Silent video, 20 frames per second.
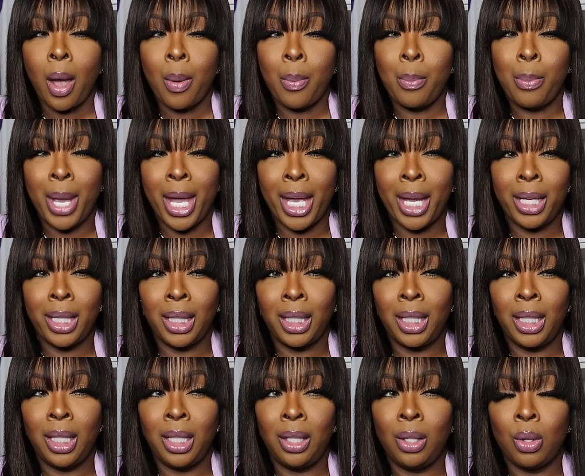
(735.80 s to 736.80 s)

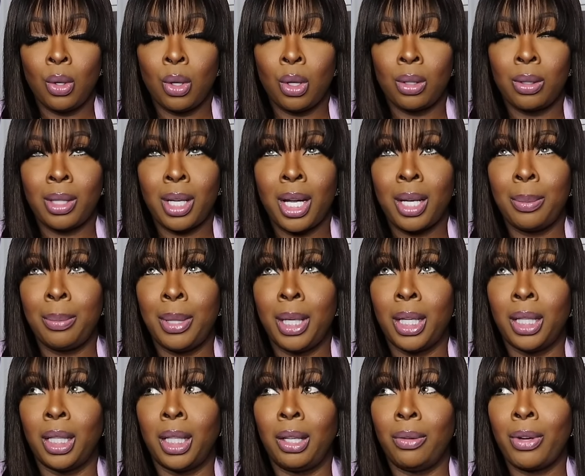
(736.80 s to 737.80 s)
manly or not
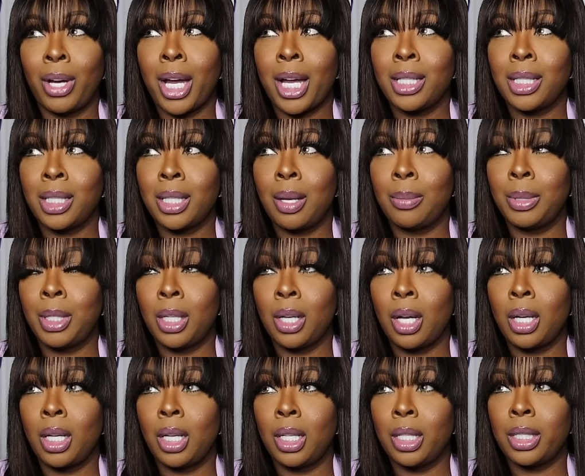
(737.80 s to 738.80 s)
manly, if I got something
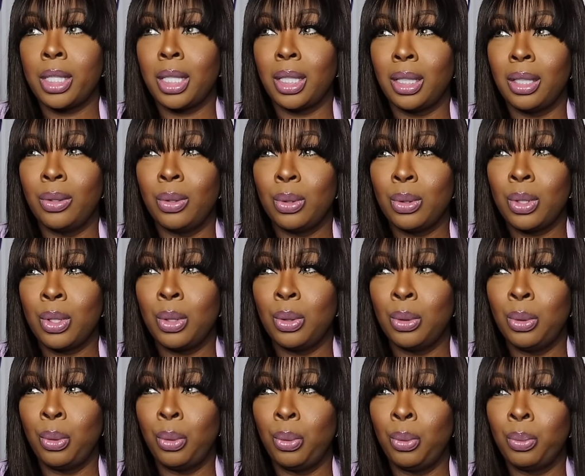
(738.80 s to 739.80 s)
on and it's a little
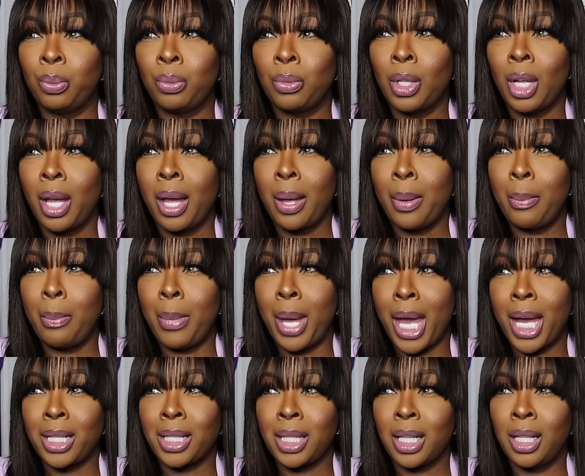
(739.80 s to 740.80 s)
too
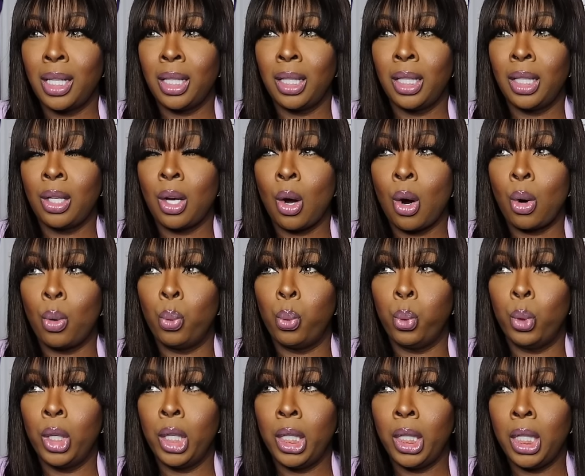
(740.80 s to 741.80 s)
masculine or
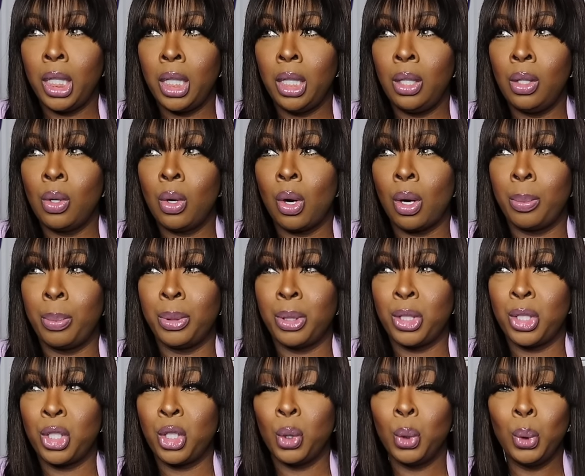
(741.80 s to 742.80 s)
woody or
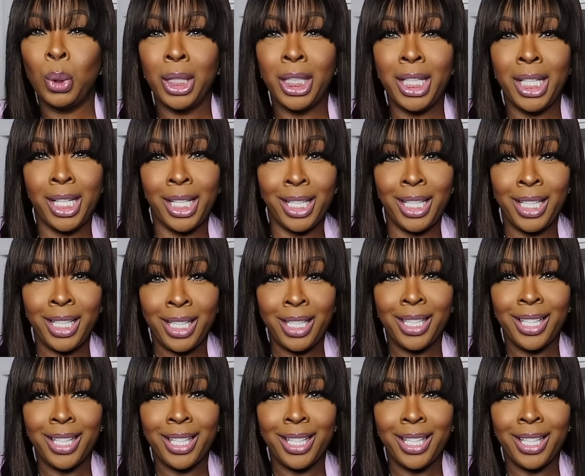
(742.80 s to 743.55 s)
patchouli